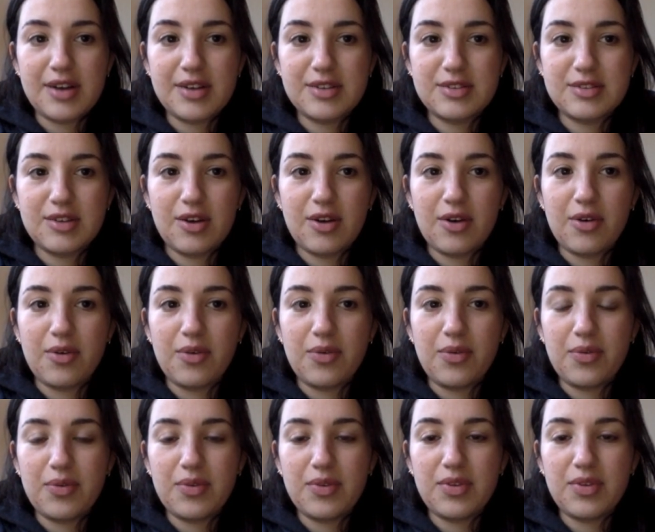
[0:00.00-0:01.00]
So
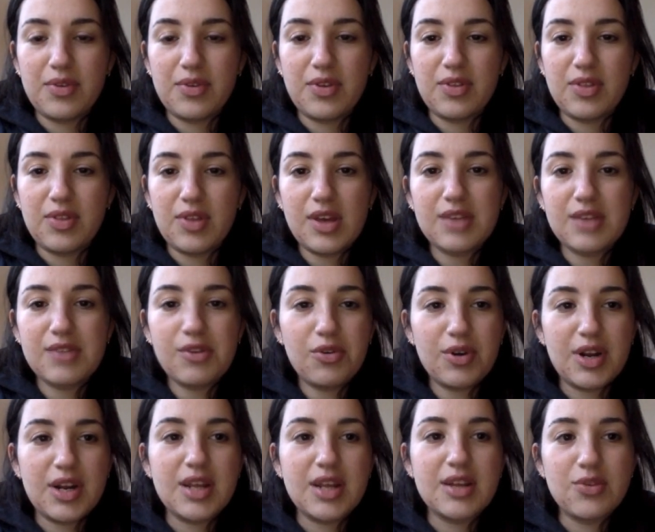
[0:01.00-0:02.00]
these
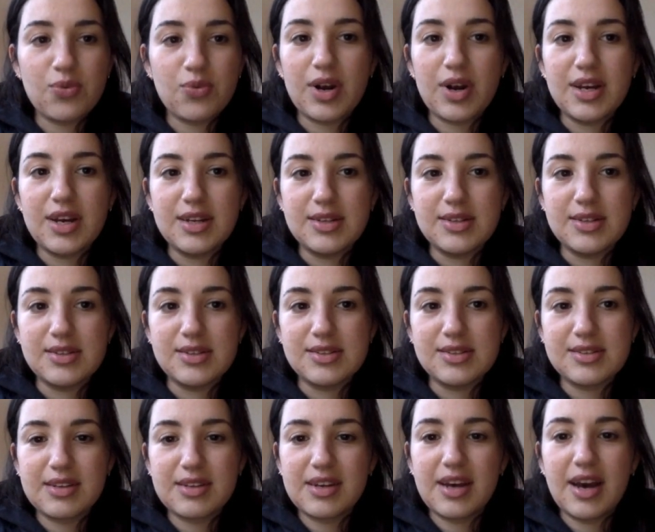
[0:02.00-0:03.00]
ingredients were his
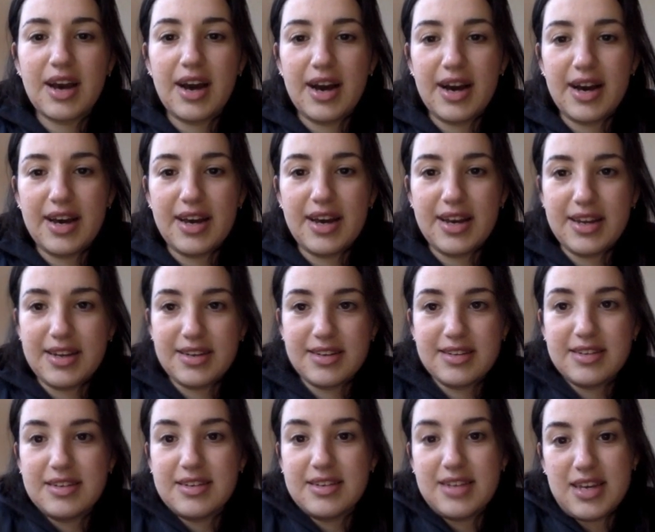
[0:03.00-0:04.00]

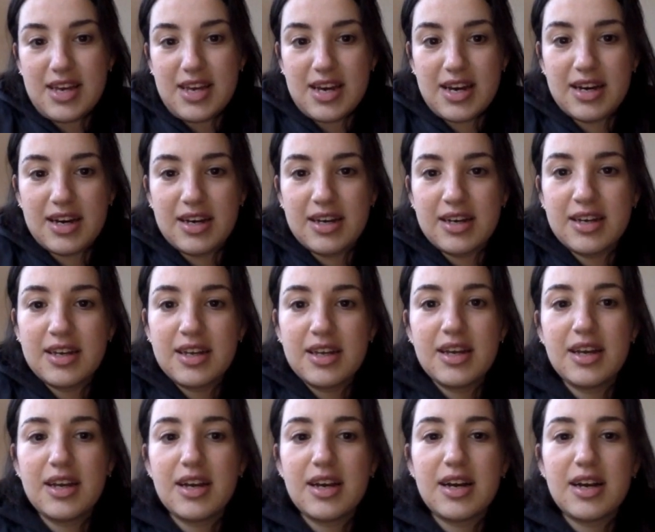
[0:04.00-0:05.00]
idea,
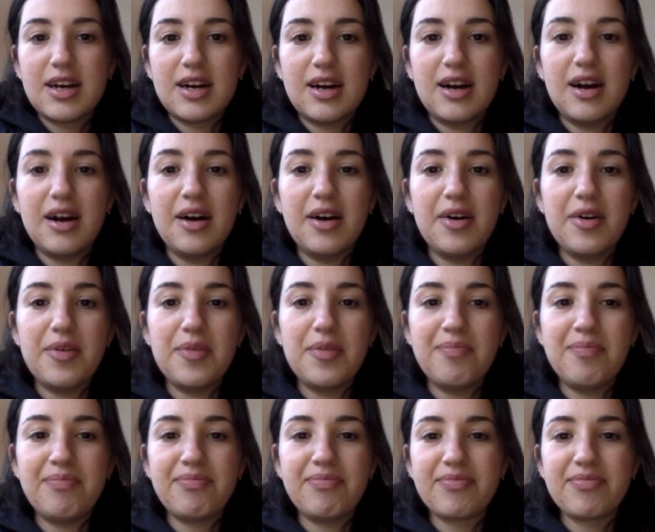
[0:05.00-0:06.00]

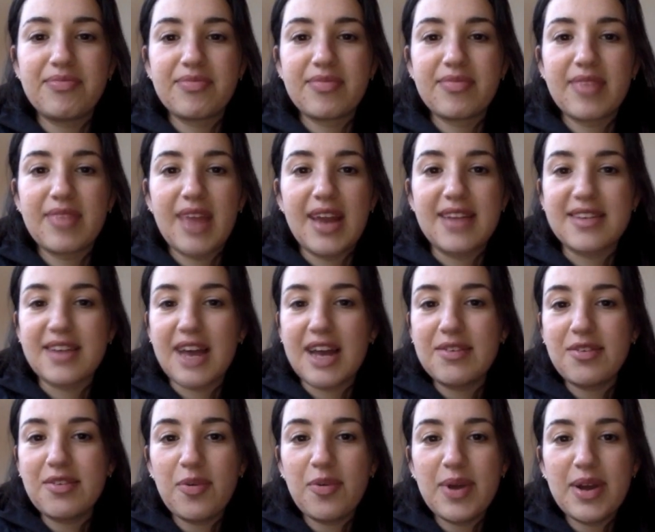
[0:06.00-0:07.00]
and it's kind of
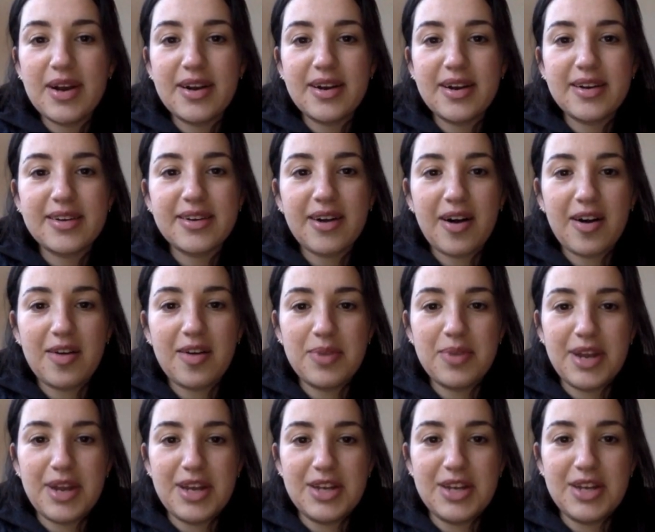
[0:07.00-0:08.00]
a weird
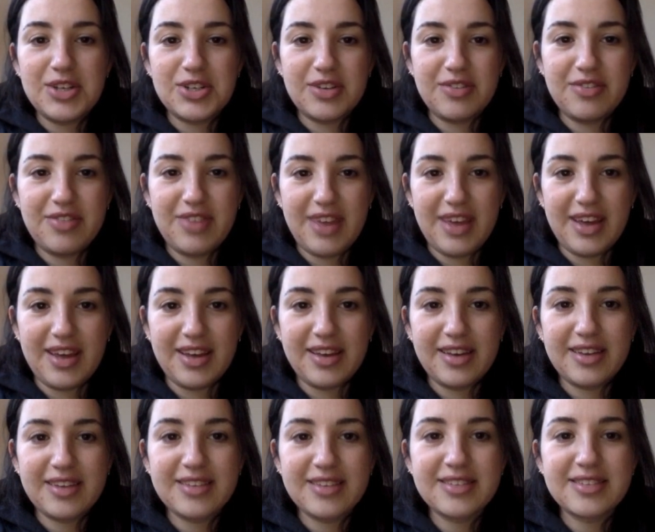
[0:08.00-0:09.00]
combination of
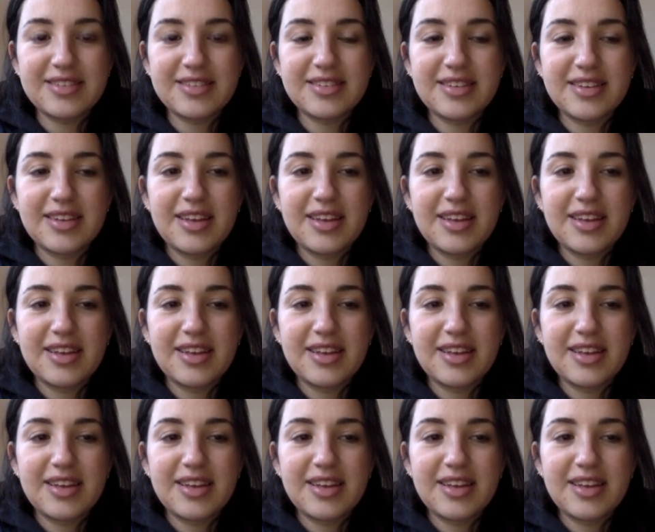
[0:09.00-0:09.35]
things.